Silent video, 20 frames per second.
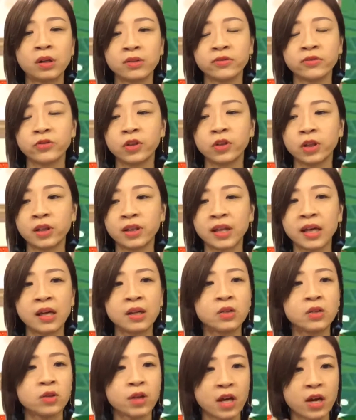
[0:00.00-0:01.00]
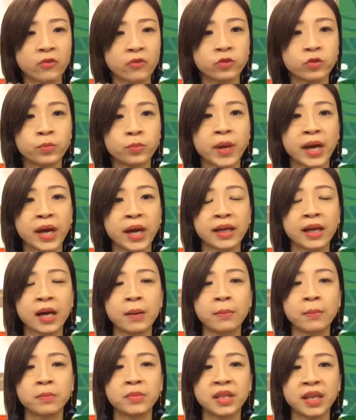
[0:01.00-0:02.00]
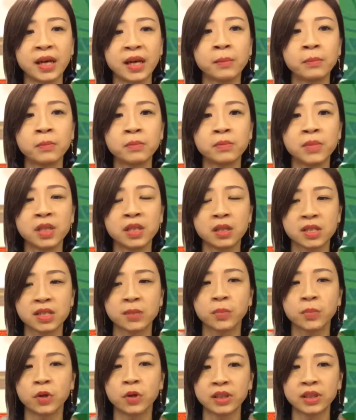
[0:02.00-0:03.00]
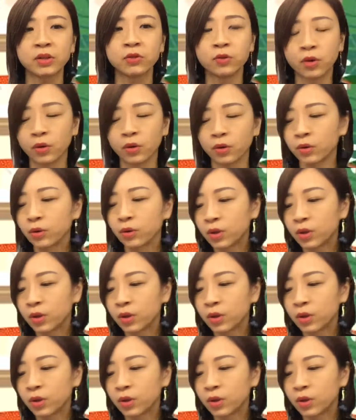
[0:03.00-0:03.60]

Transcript: If not, then you have to back up them in a supporting role.